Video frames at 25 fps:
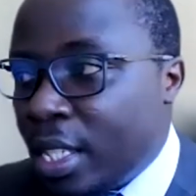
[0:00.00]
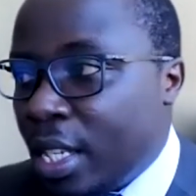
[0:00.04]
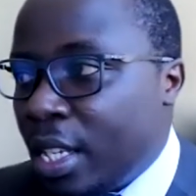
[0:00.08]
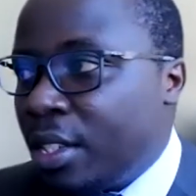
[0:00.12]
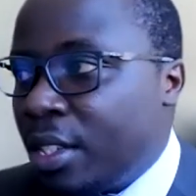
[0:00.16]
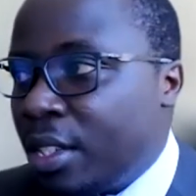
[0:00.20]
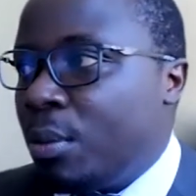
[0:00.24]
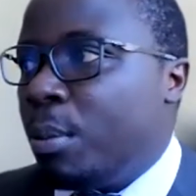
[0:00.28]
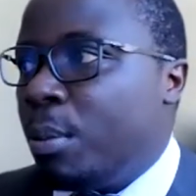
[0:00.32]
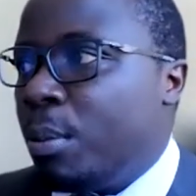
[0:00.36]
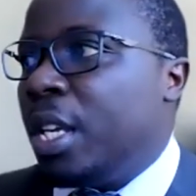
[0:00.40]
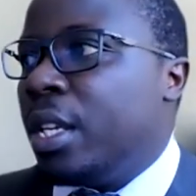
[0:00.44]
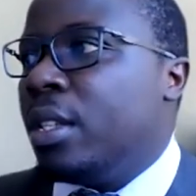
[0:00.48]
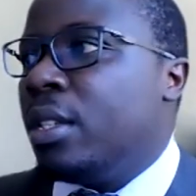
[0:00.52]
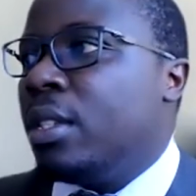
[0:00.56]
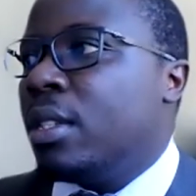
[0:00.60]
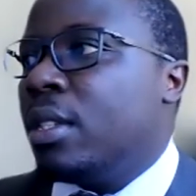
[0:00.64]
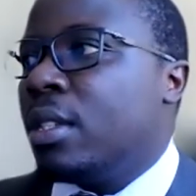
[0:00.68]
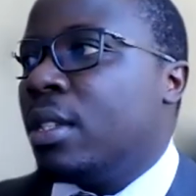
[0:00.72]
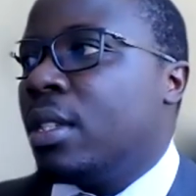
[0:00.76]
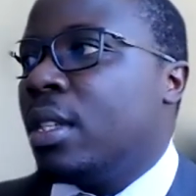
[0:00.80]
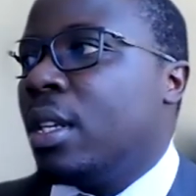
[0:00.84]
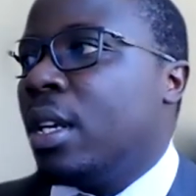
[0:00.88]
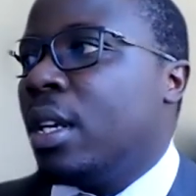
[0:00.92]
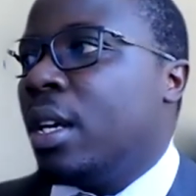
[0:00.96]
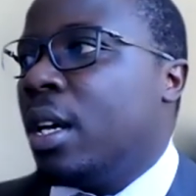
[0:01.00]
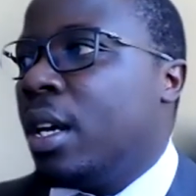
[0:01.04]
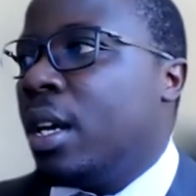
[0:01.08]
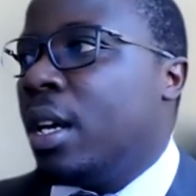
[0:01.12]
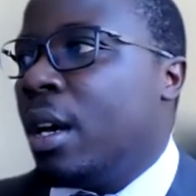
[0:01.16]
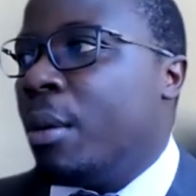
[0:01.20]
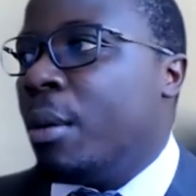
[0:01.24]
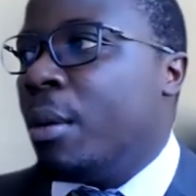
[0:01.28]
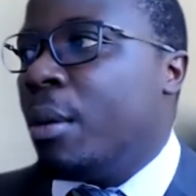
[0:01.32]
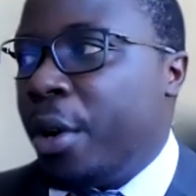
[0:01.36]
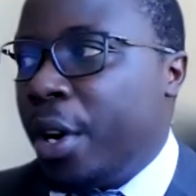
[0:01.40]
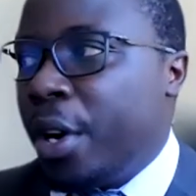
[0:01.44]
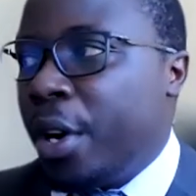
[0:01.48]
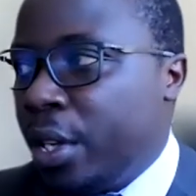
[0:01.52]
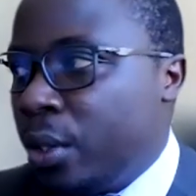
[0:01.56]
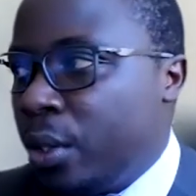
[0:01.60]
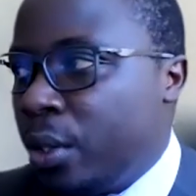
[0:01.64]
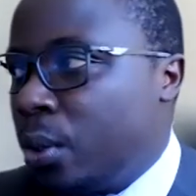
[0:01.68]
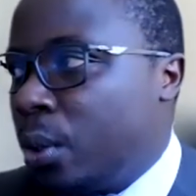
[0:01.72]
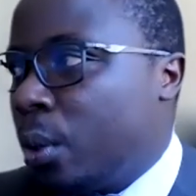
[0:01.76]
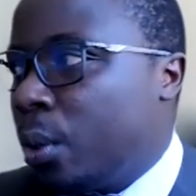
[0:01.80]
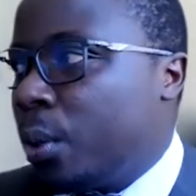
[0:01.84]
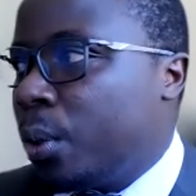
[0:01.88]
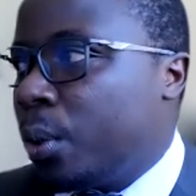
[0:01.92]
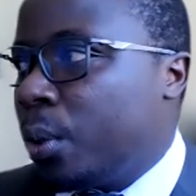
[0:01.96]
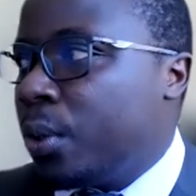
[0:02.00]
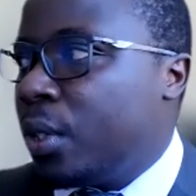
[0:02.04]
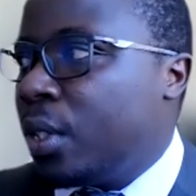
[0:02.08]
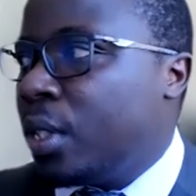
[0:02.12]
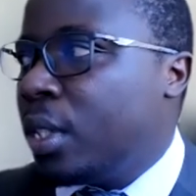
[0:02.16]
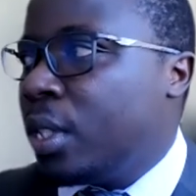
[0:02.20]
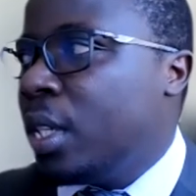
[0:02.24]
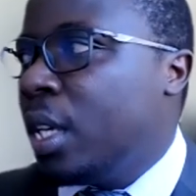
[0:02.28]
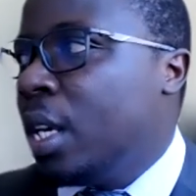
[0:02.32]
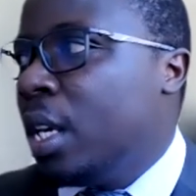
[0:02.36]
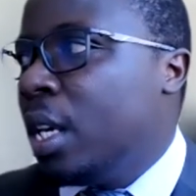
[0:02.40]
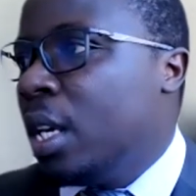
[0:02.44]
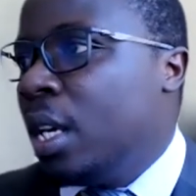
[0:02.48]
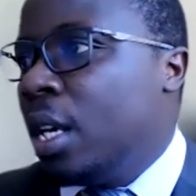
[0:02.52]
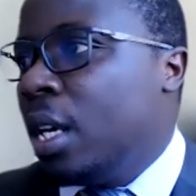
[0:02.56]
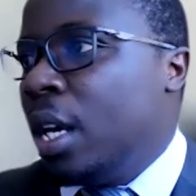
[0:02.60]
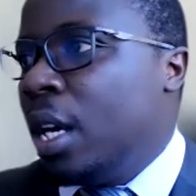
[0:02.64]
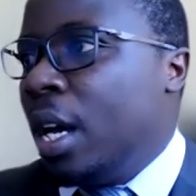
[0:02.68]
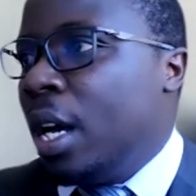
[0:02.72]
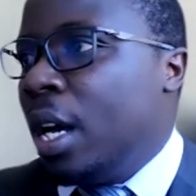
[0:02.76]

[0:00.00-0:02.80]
assessments, appraisals,